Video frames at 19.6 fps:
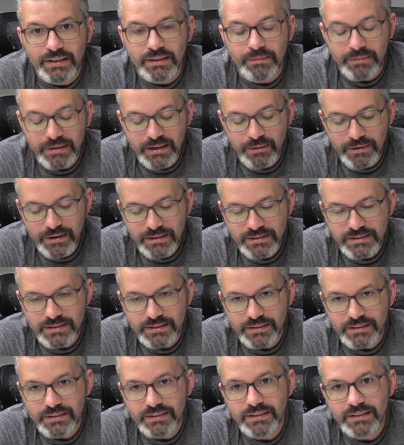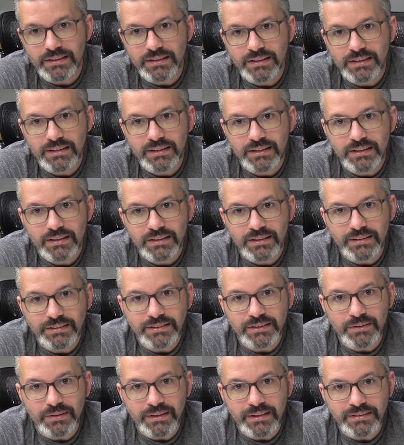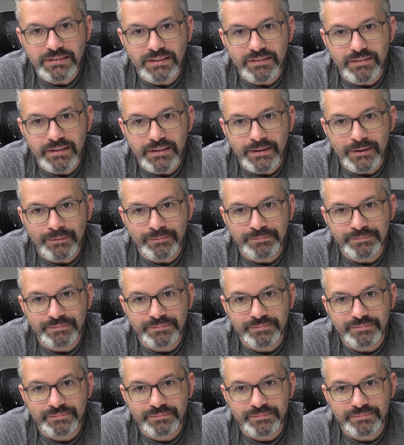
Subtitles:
But anyways, let's go and get to the video.